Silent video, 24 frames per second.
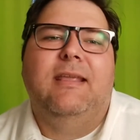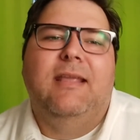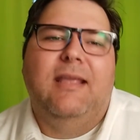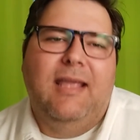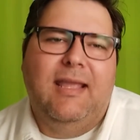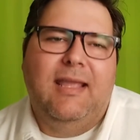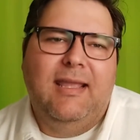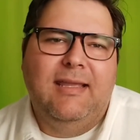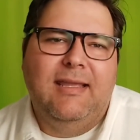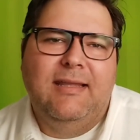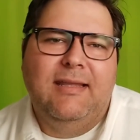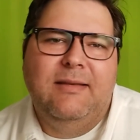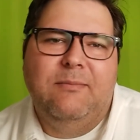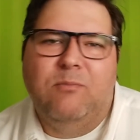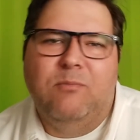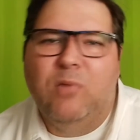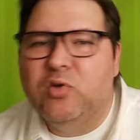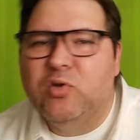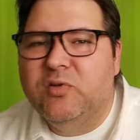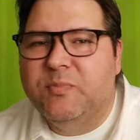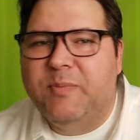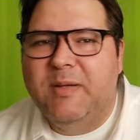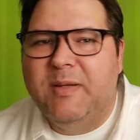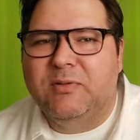and
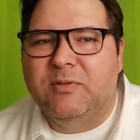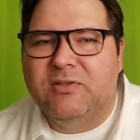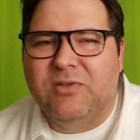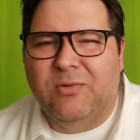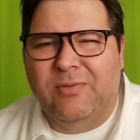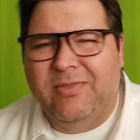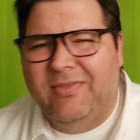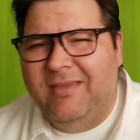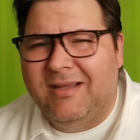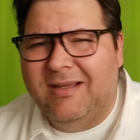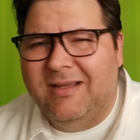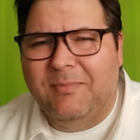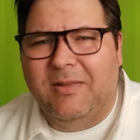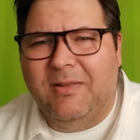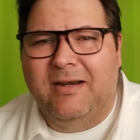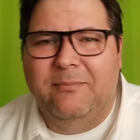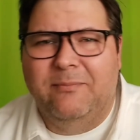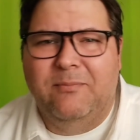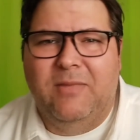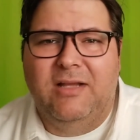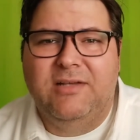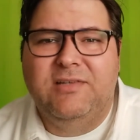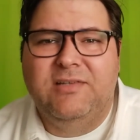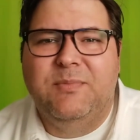most people don't think about it
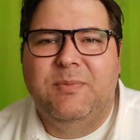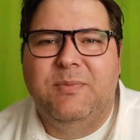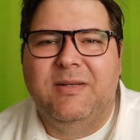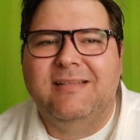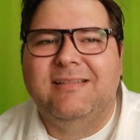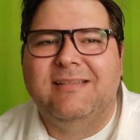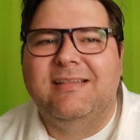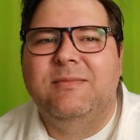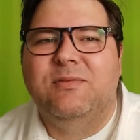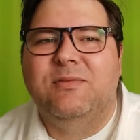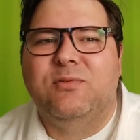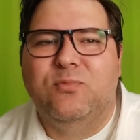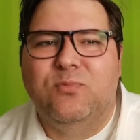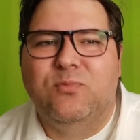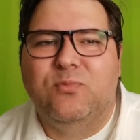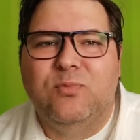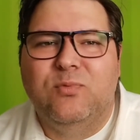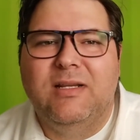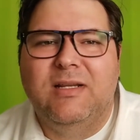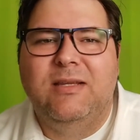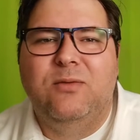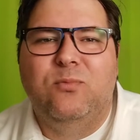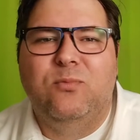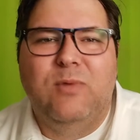much, but it seems
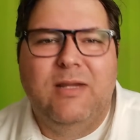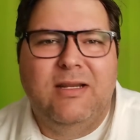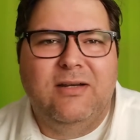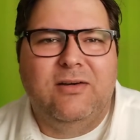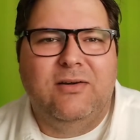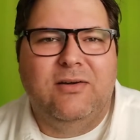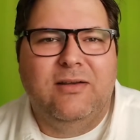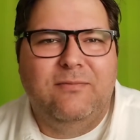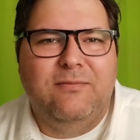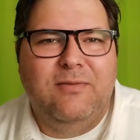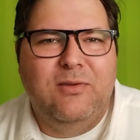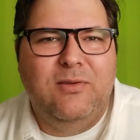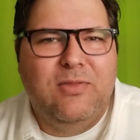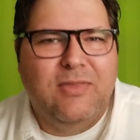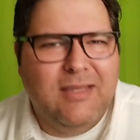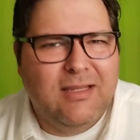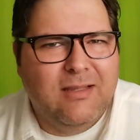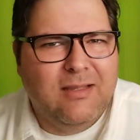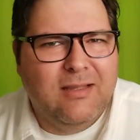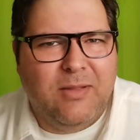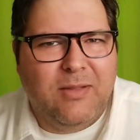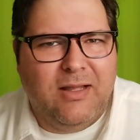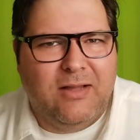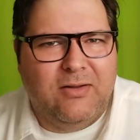really weird if you
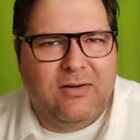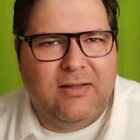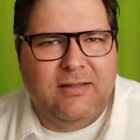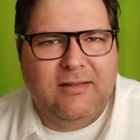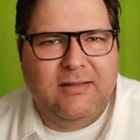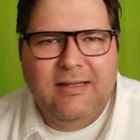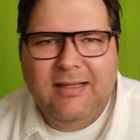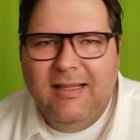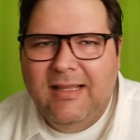think about it.